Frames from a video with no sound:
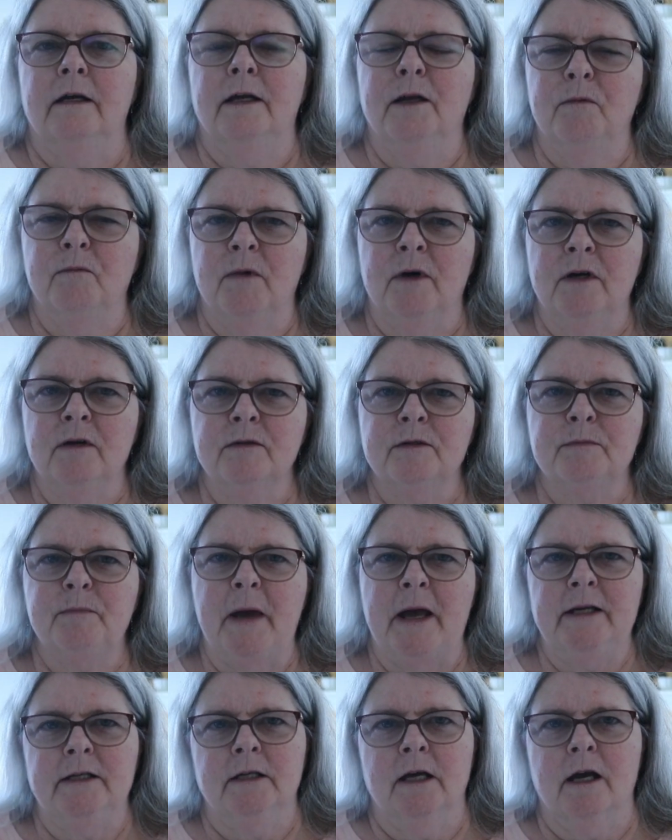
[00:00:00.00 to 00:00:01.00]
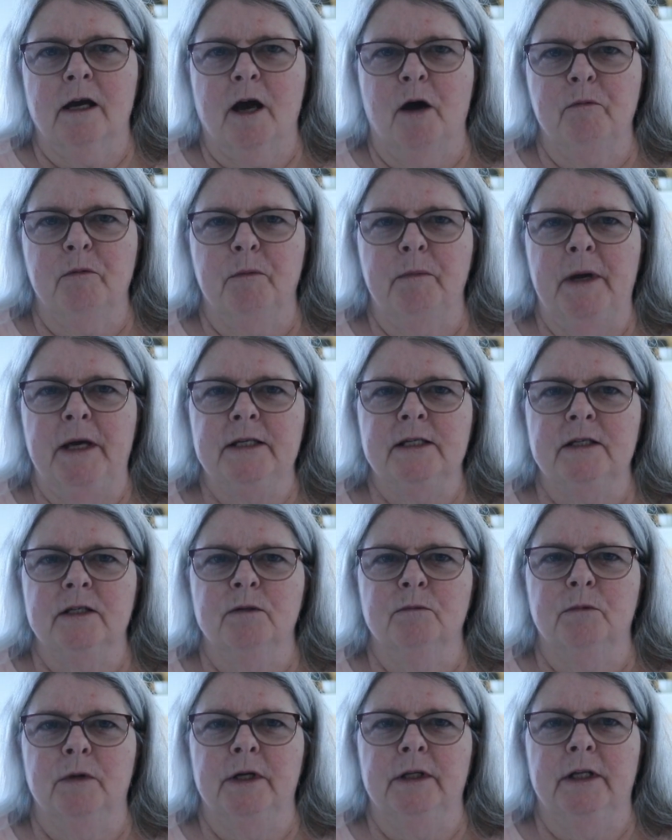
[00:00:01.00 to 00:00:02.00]
It involves painting a couple pieces
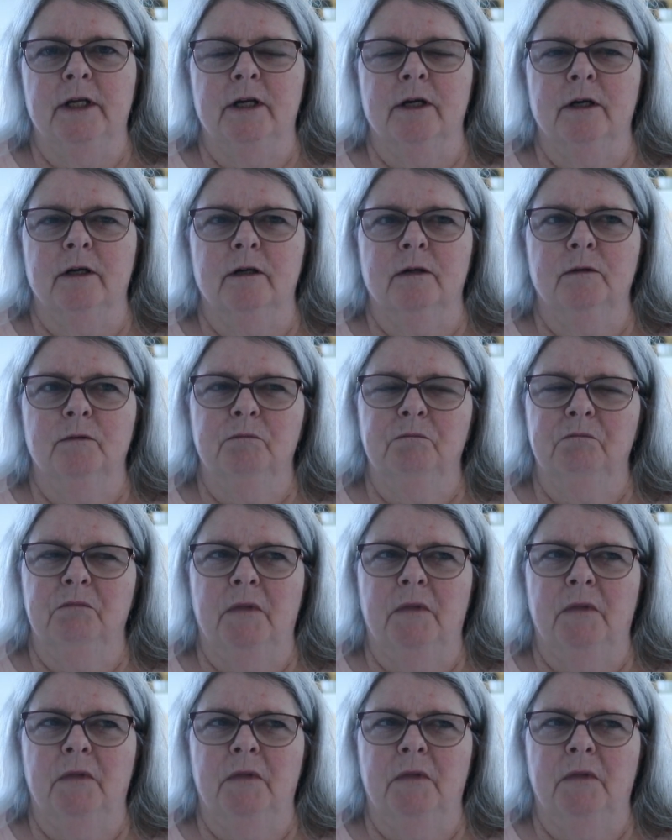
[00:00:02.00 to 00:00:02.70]
of wood that are,